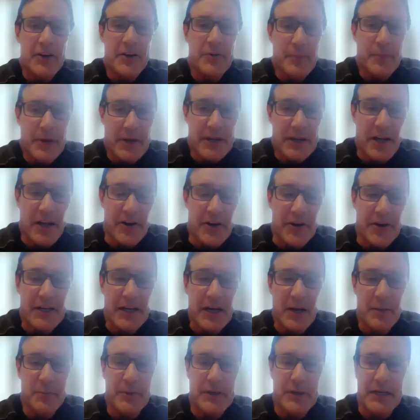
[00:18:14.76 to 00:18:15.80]
million
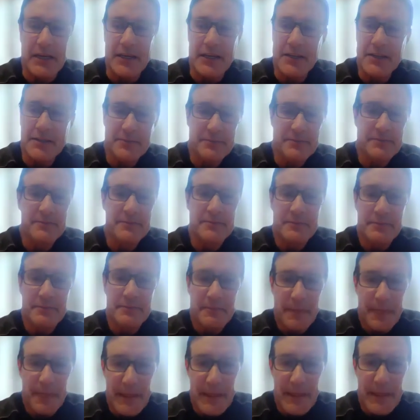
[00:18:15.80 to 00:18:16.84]
company,
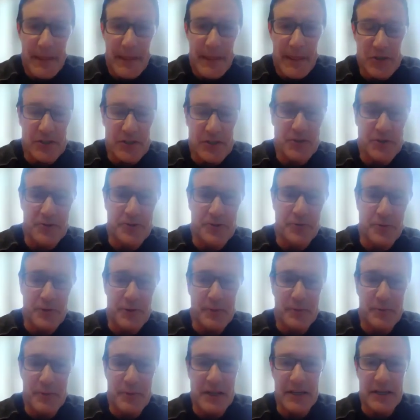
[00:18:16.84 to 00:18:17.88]
that means you can use $3
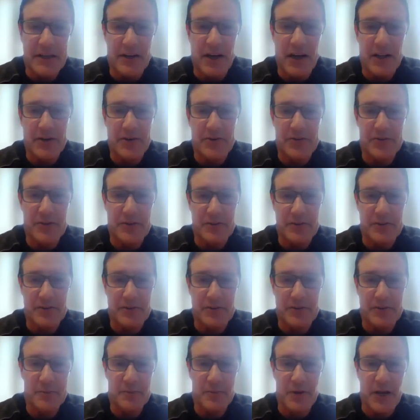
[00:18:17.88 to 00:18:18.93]
million of
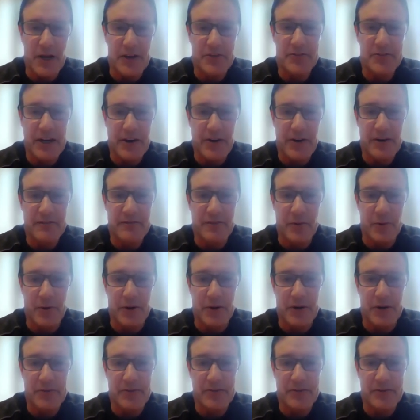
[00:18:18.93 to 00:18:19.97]
your loss carry
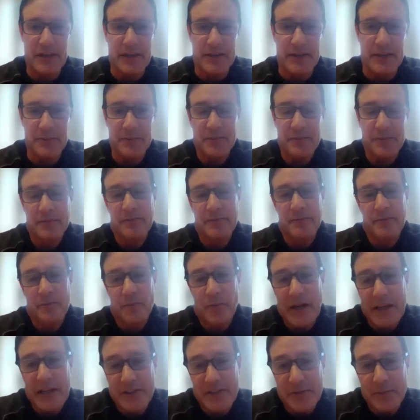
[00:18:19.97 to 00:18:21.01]
forwards. And we
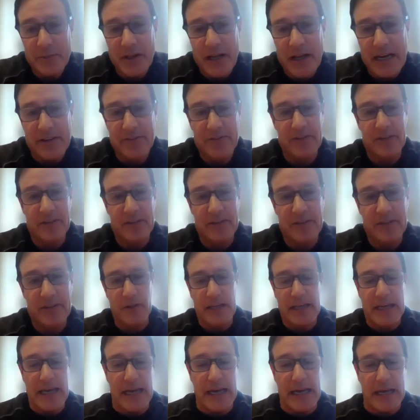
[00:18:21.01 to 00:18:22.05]
had some clients that have
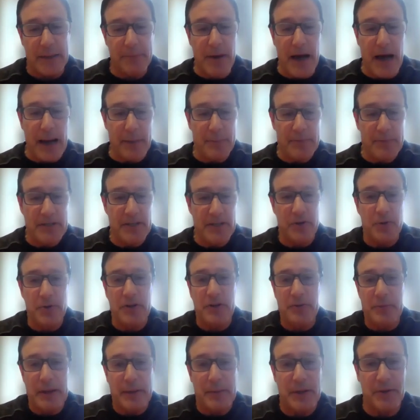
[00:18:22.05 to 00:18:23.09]
really kind of popped here where they're
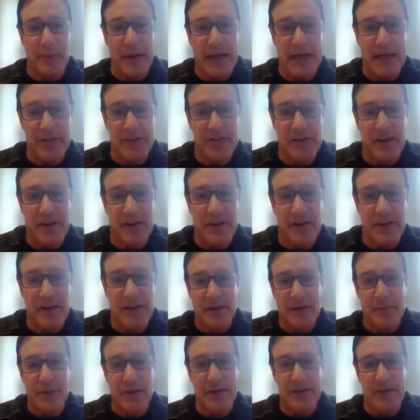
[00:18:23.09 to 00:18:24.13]
making 7 or
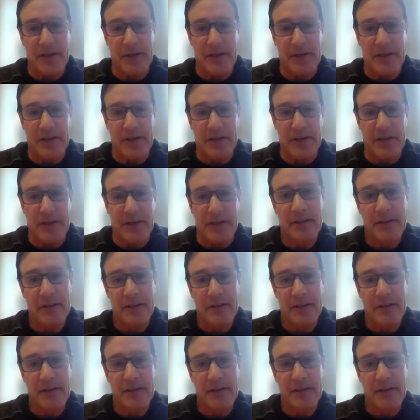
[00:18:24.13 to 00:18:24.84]
10 million a year.